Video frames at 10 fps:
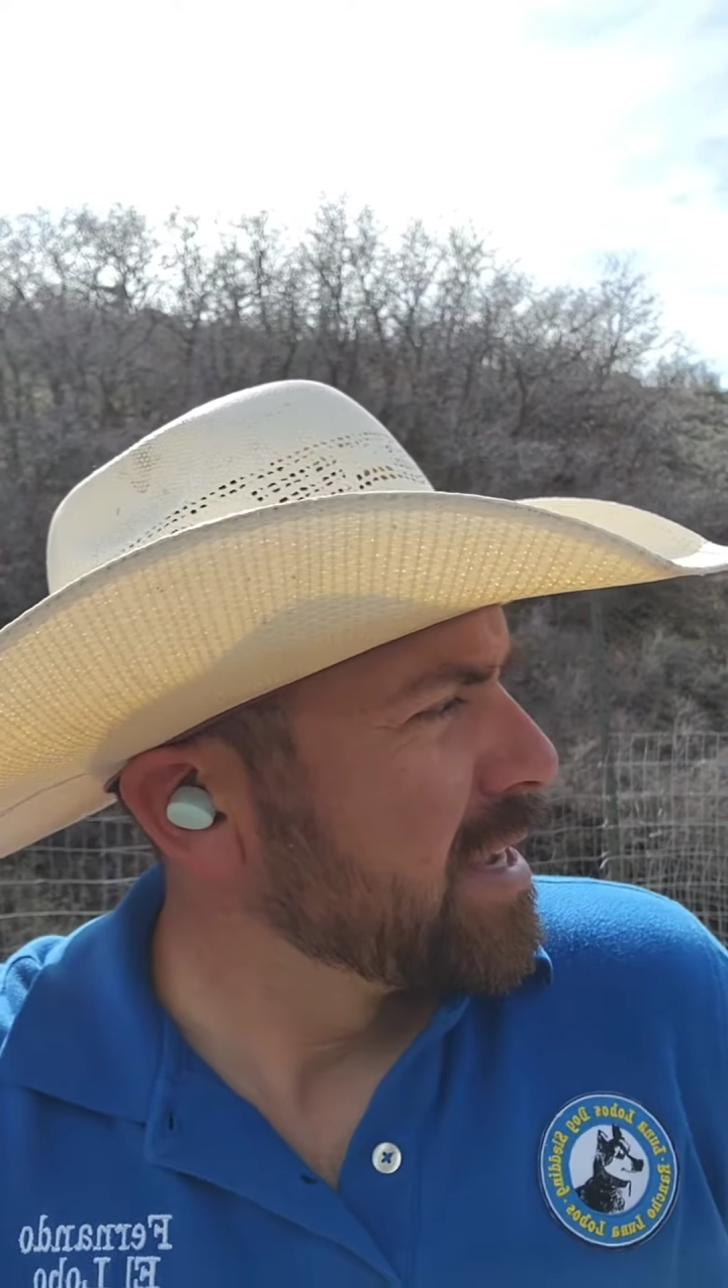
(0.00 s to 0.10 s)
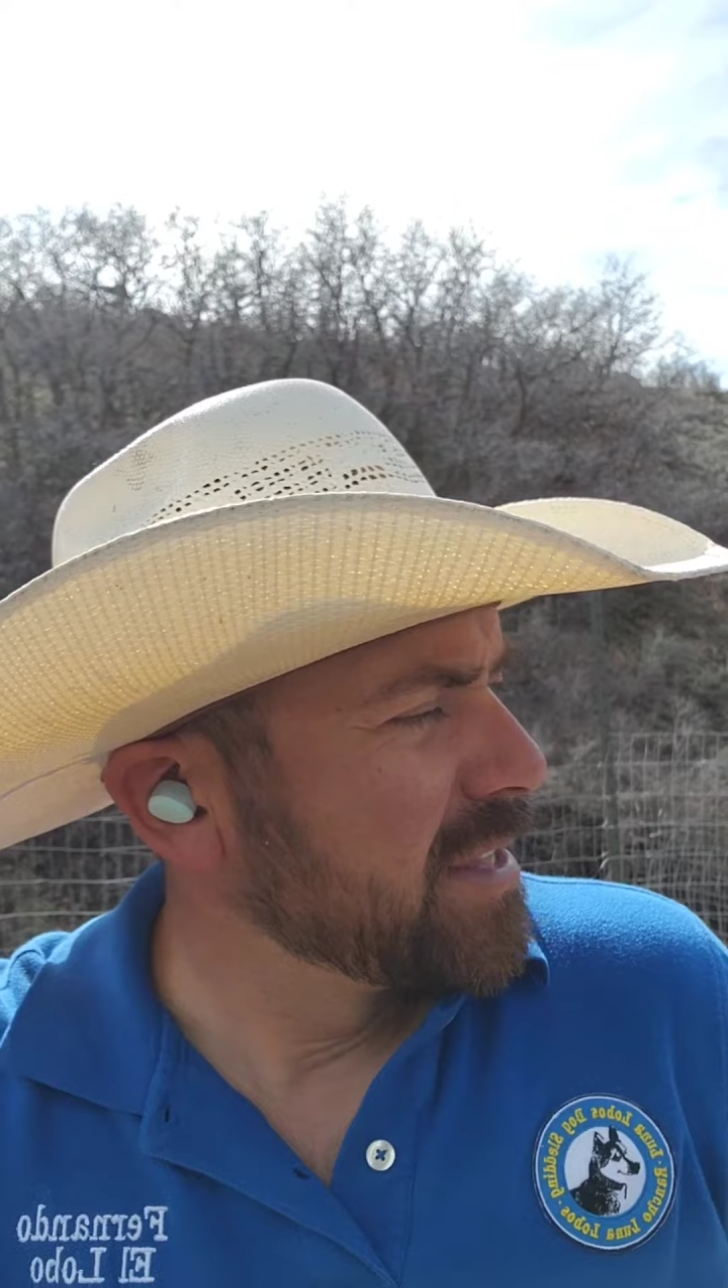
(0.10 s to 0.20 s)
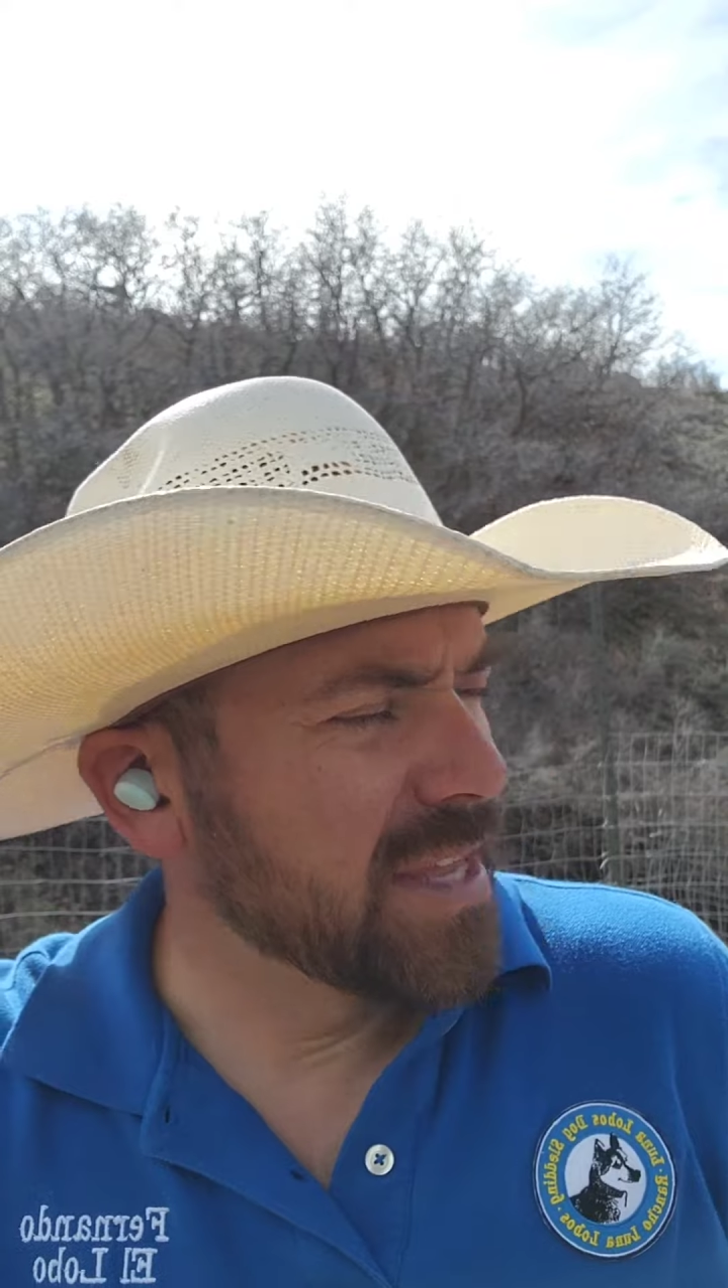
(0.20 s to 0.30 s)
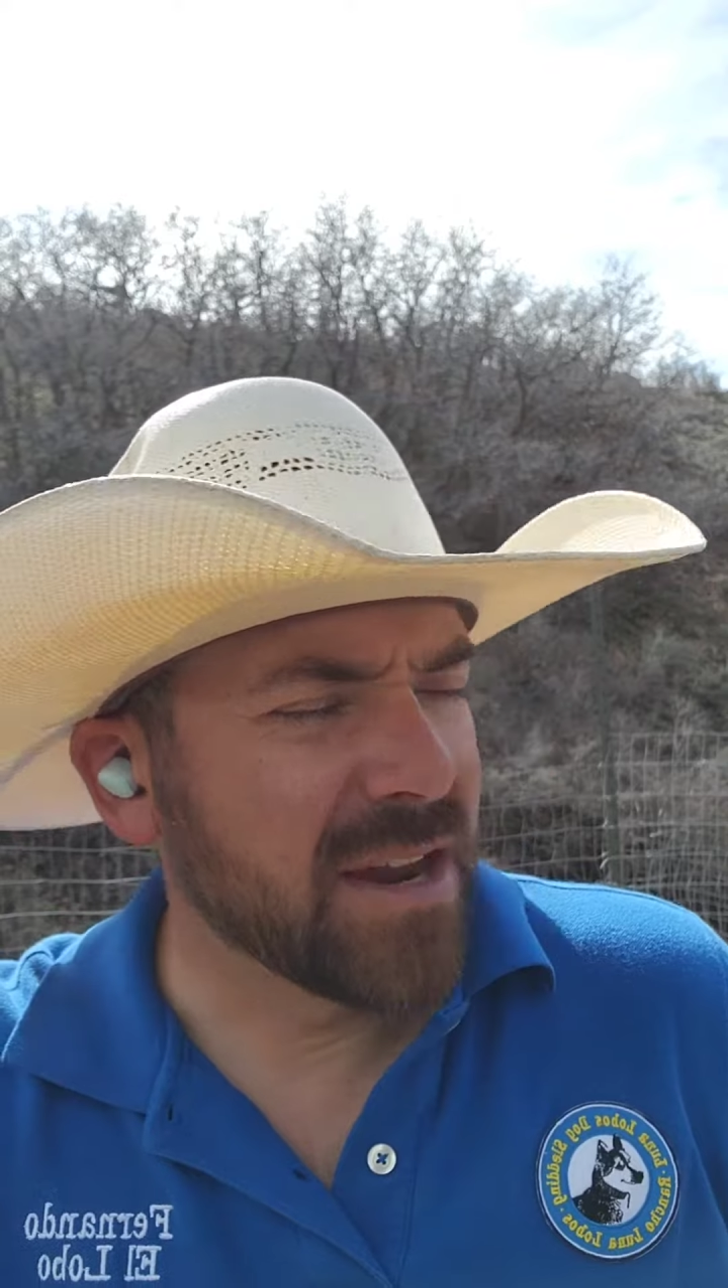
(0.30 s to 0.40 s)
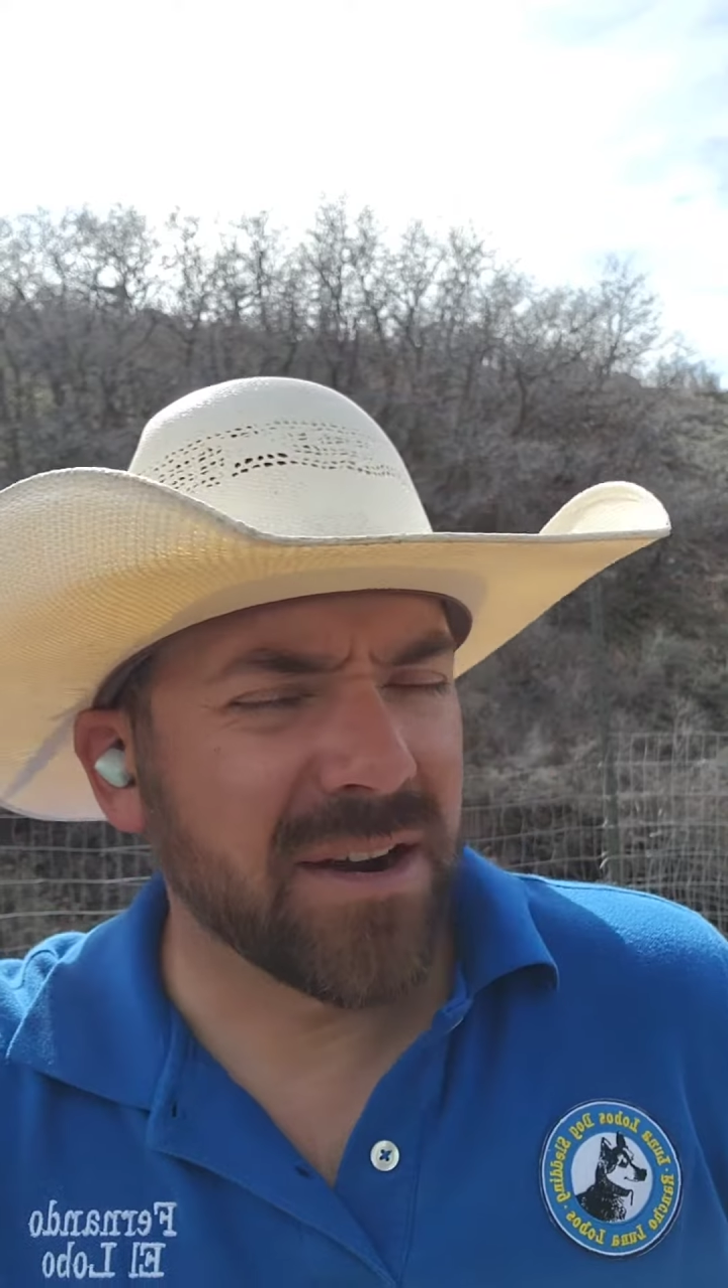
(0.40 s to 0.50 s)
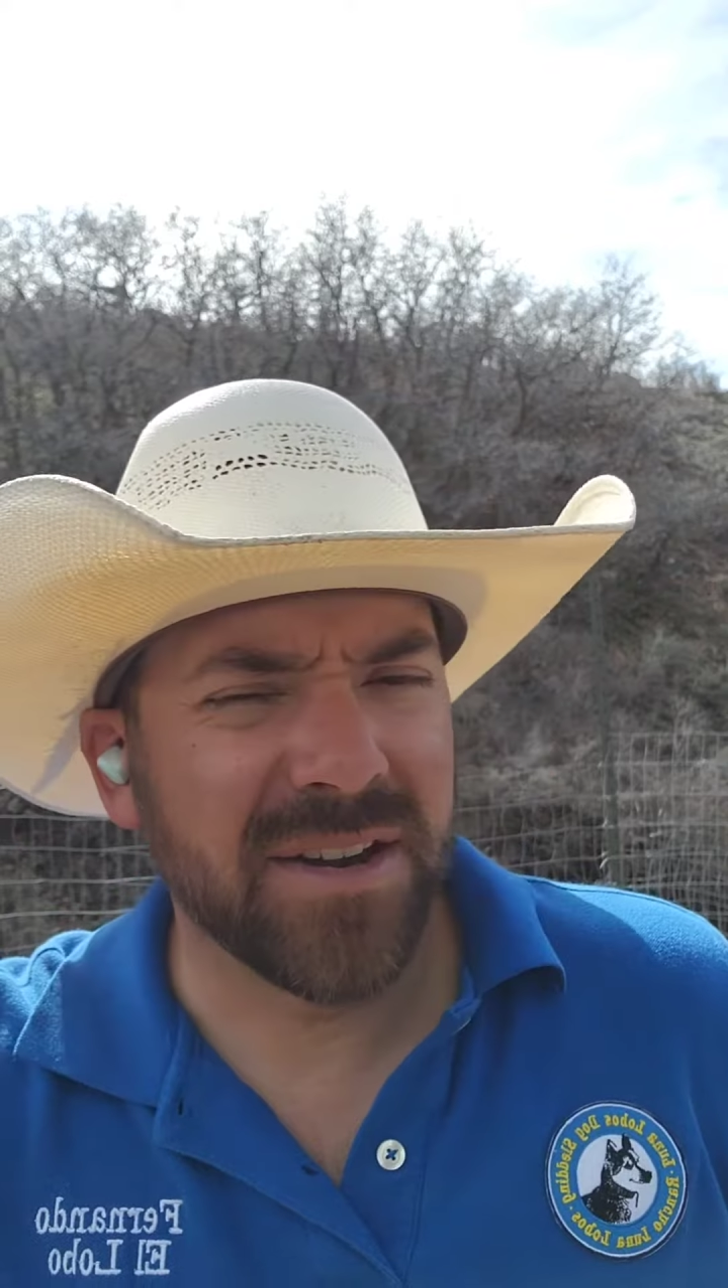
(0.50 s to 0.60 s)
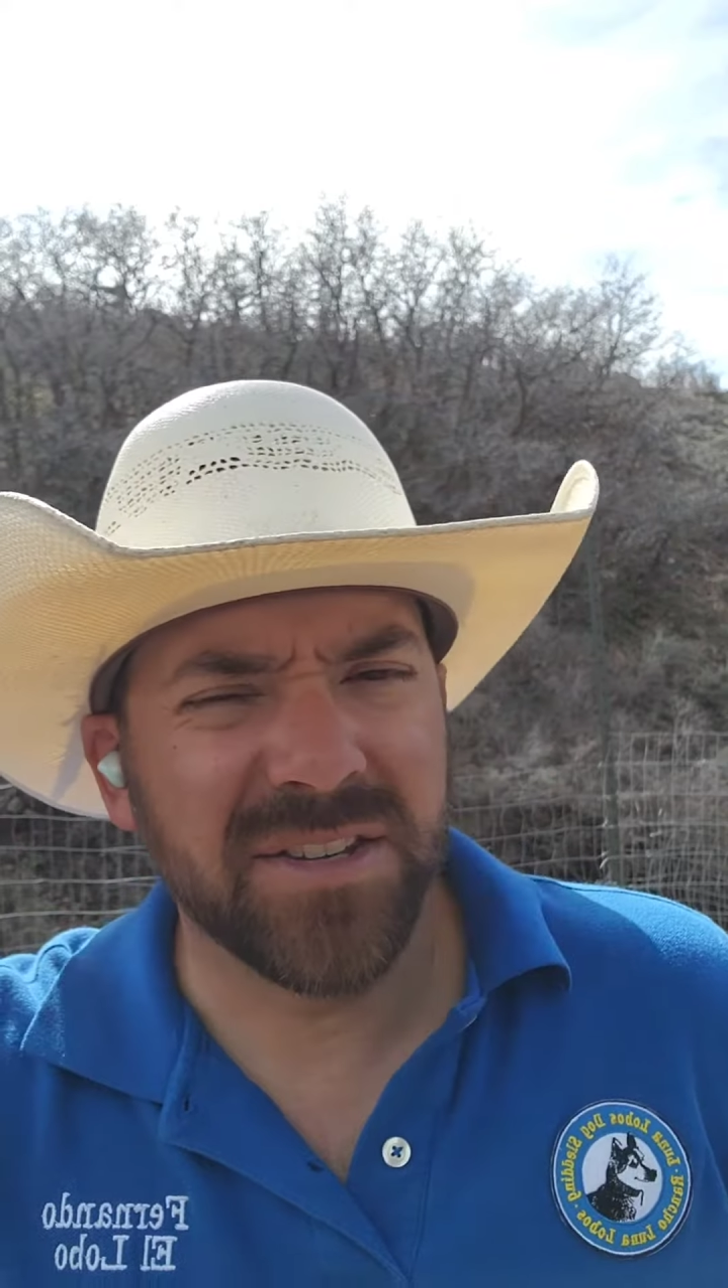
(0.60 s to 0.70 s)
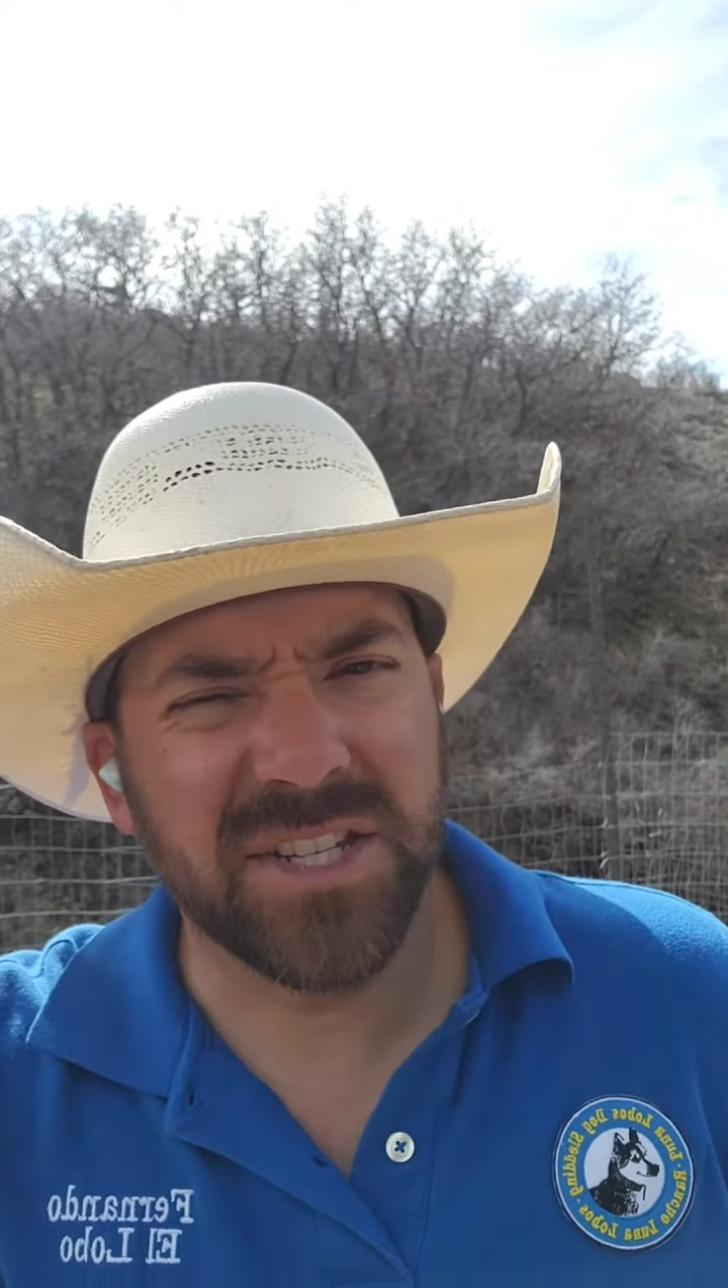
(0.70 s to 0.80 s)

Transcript: the yard and